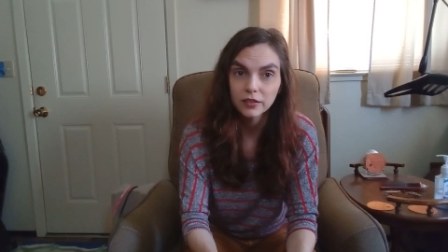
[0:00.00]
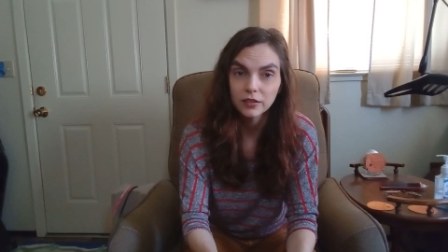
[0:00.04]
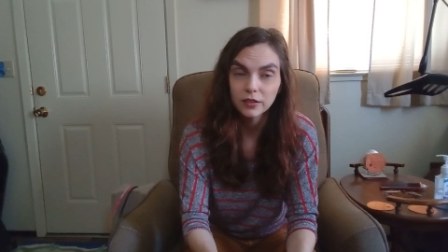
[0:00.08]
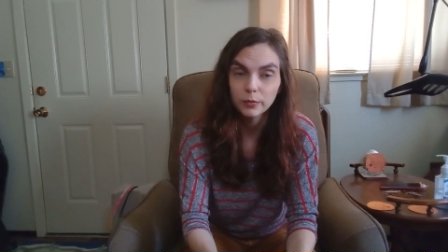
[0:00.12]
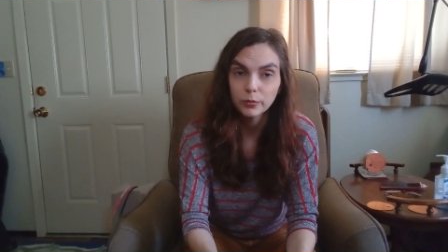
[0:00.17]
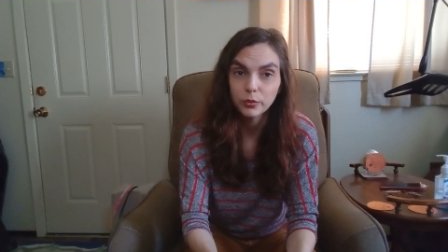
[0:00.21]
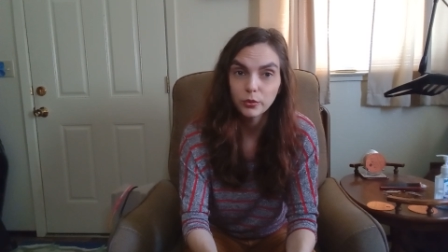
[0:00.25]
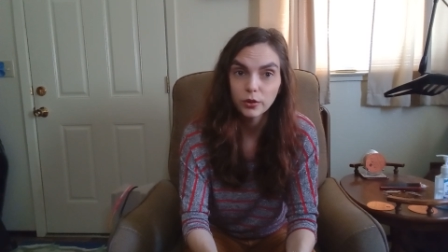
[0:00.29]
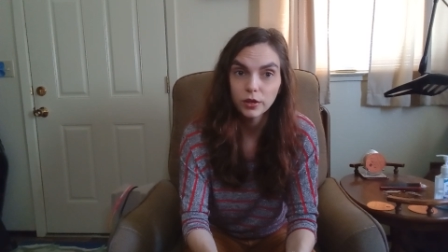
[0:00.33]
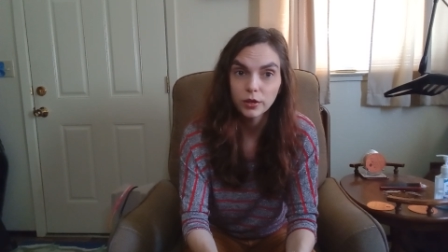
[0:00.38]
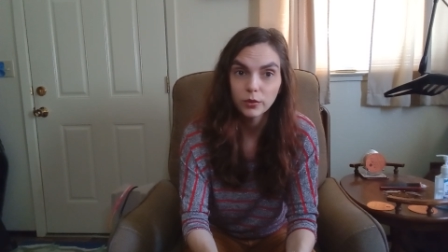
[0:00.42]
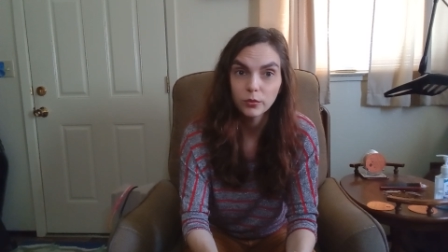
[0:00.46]
to the
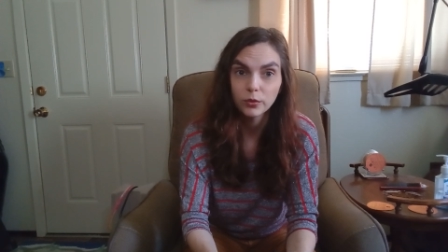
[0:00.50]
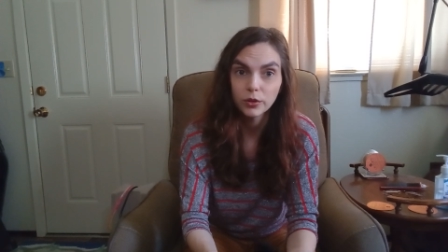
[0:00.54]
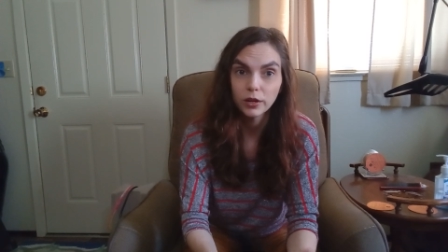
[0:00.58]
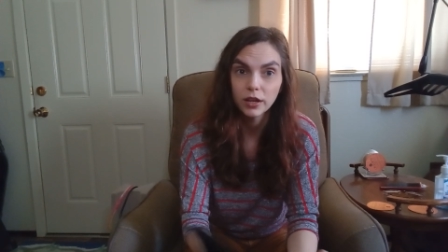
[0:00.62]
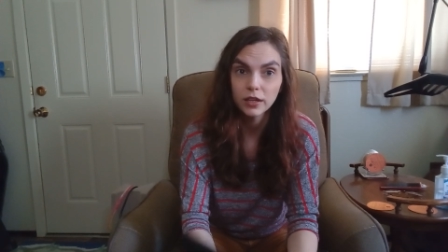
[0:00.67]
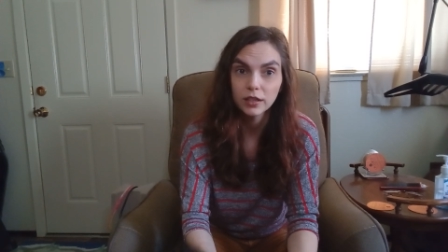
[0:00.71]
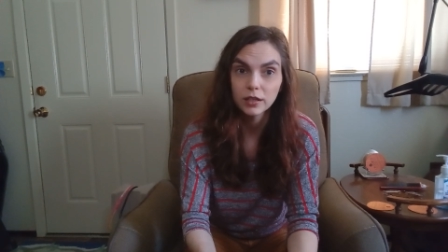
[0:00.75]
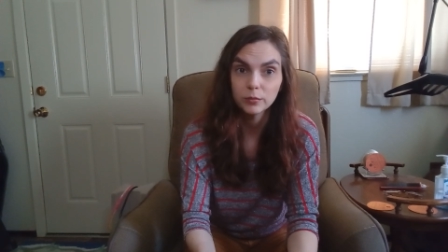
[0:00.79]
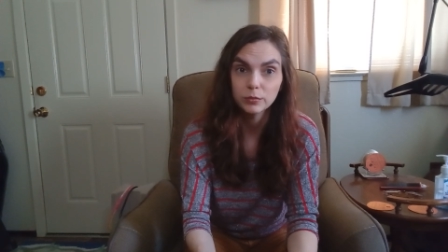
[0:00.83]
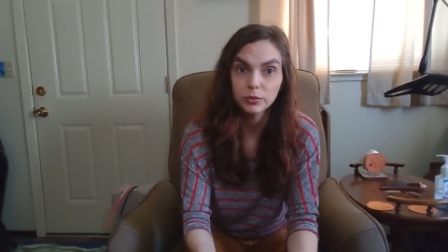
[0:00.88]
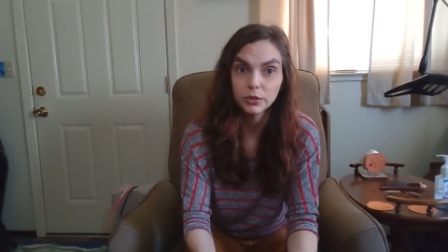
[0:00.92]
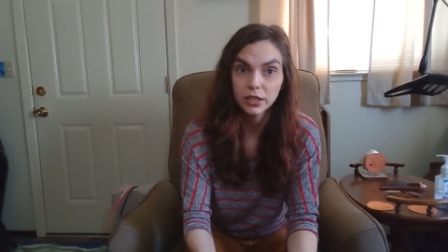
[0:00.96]
point where
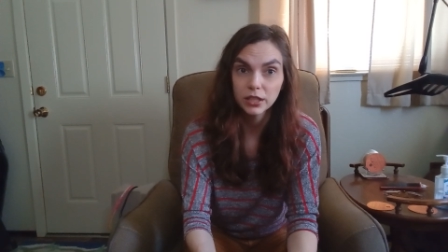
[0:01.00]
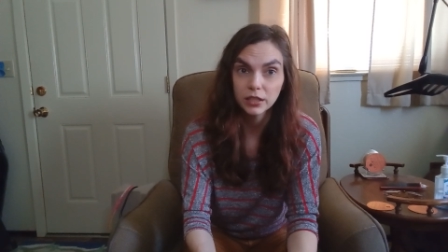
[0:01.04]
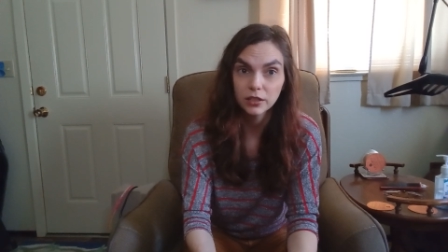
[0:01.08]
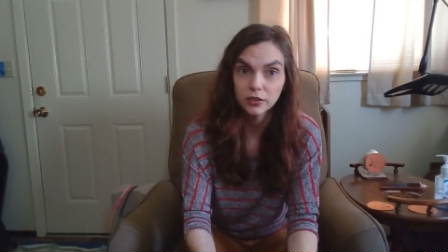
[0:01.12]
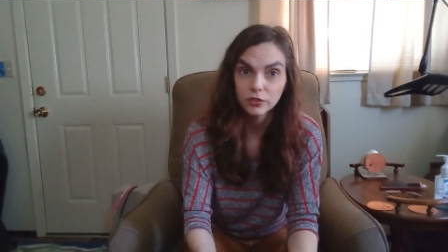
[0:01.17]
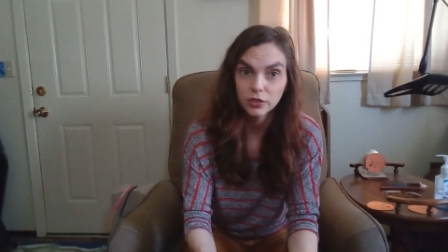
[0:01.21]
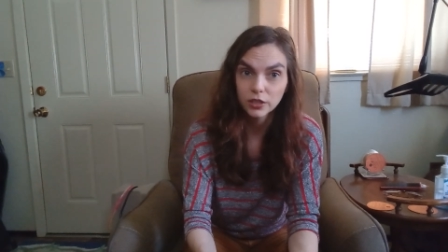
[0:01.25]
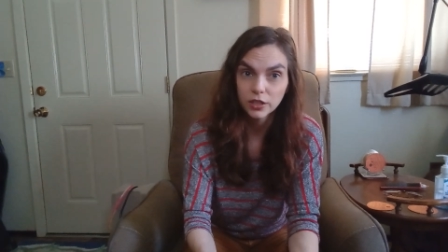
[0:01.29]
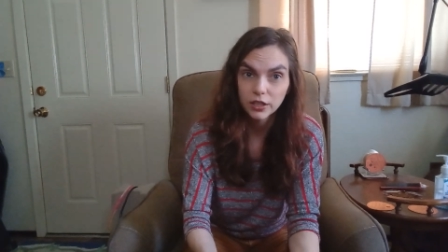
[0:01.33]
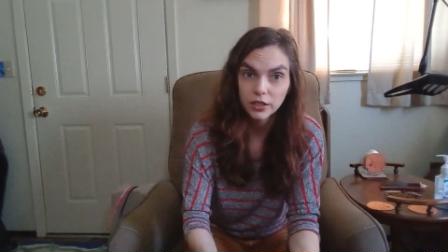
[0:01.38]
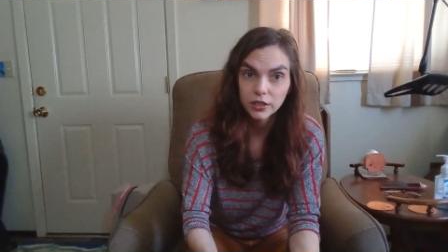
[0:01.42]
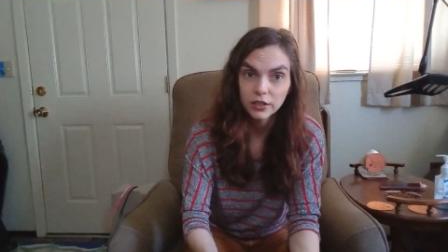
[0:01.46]
I can play
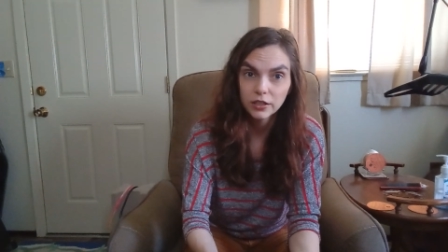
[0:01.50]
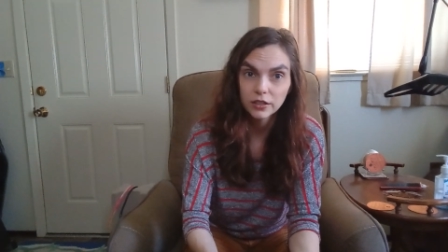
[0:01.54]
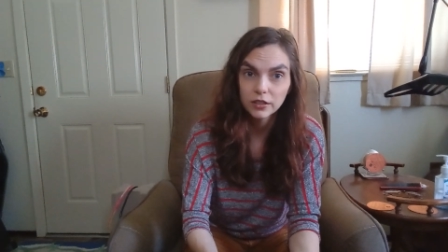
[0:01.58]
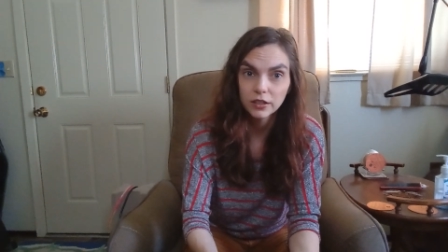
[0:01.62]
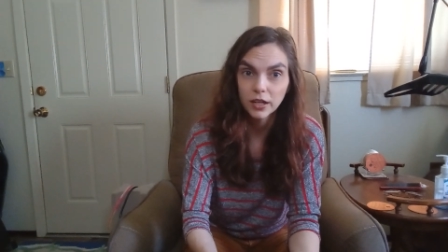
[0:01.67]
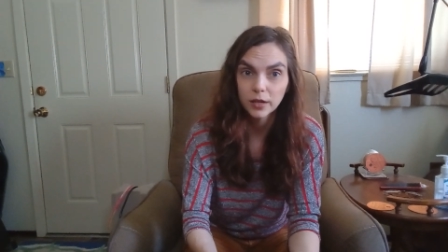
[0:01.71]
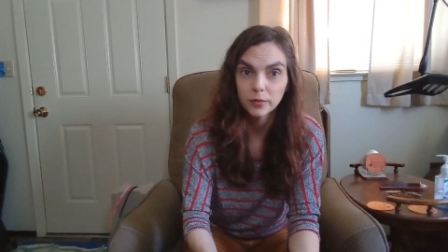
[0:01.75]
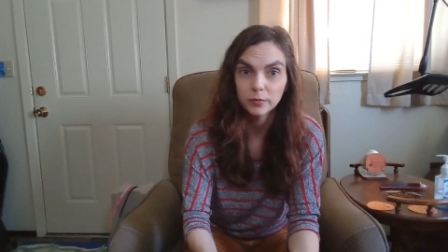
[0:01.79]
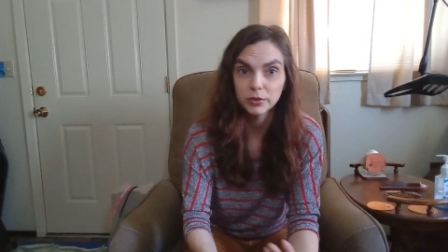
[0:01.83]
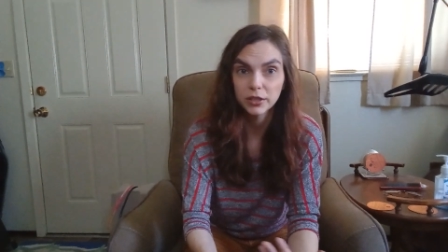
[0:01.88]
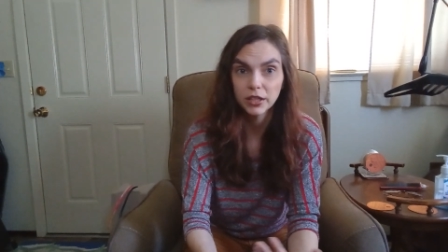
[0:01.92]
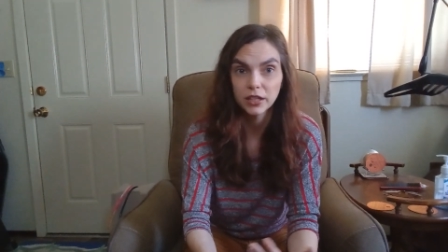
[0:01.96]

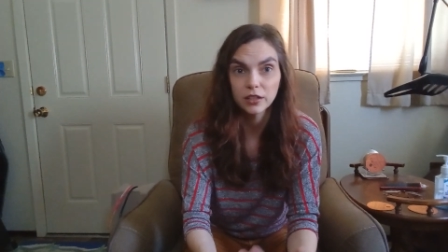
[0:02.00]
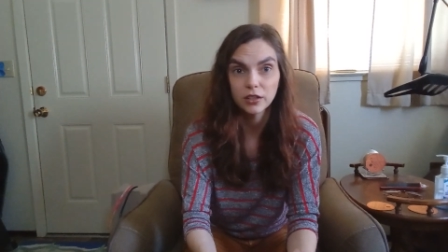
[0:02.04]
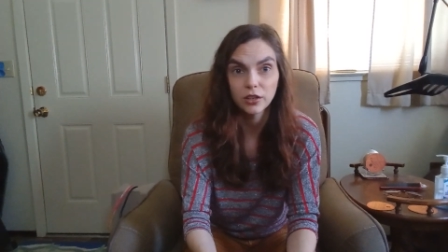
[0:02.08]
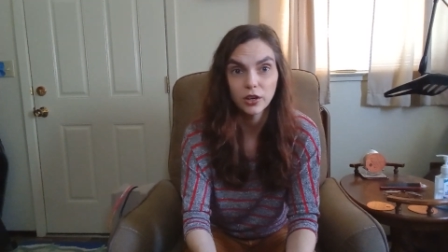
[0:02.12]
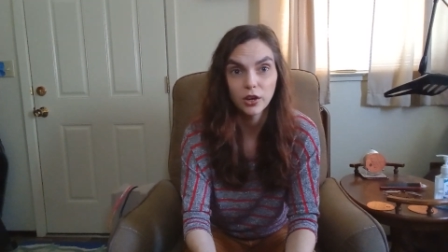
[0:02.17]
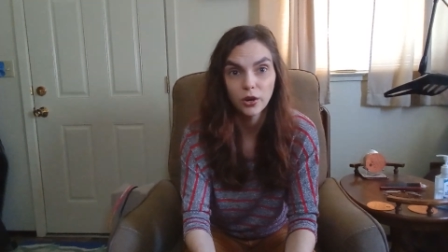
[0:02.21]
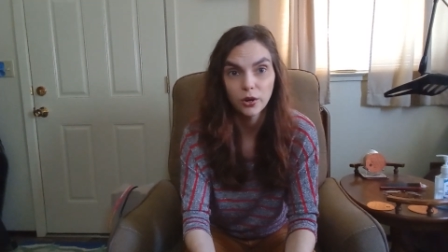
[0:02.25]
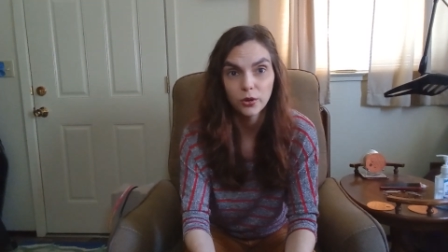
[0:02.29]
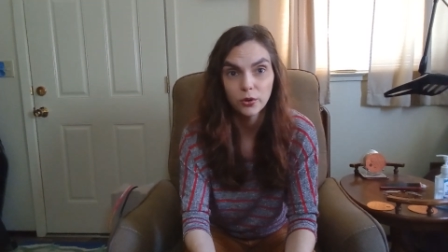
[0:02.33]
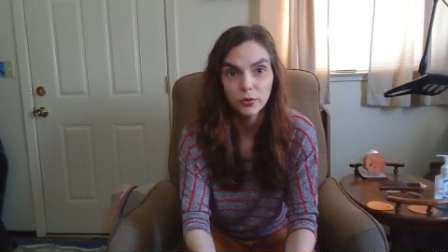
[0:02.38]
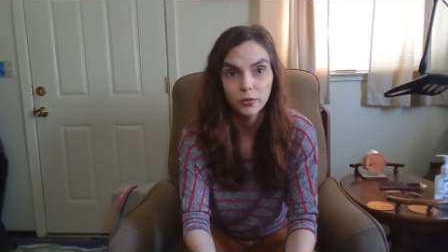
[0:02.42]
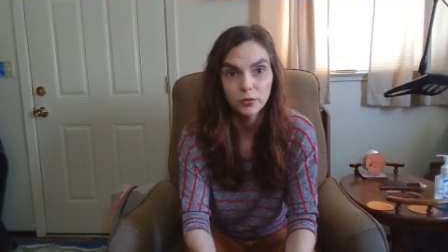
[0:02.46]
guitar and play
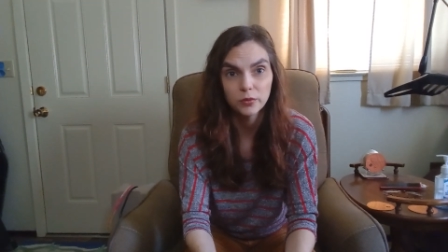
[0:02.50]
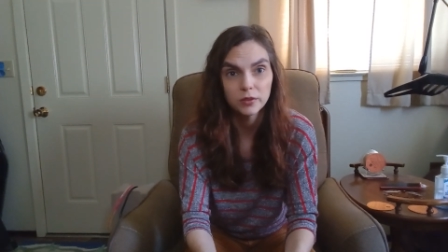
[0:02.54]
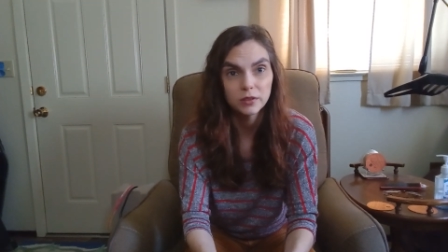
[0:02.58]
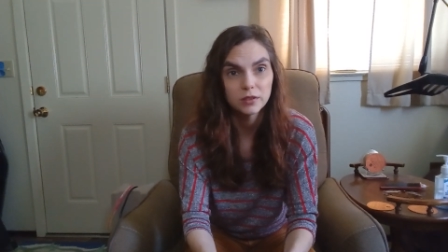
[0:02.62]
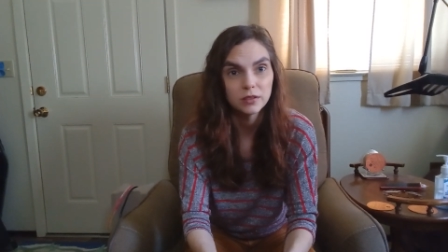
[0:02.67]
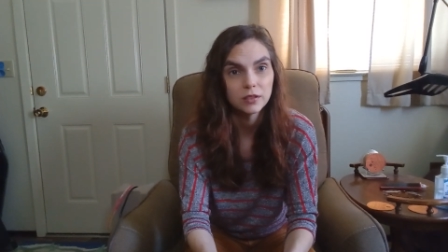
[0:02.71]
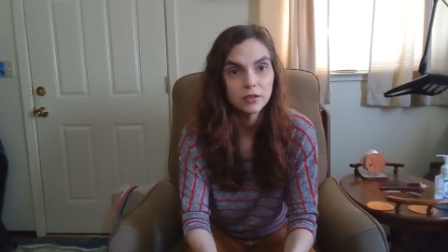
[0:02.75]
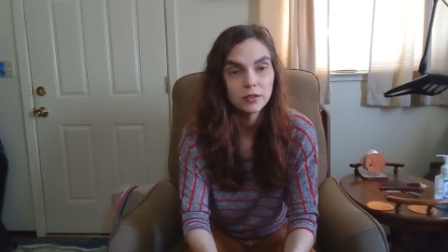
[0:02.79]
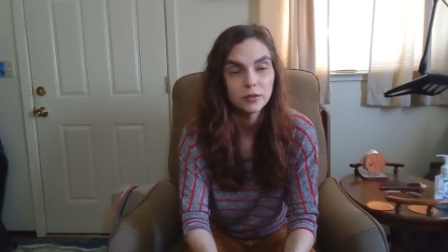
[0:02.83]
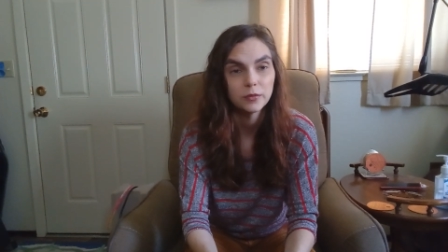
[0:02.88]
cajon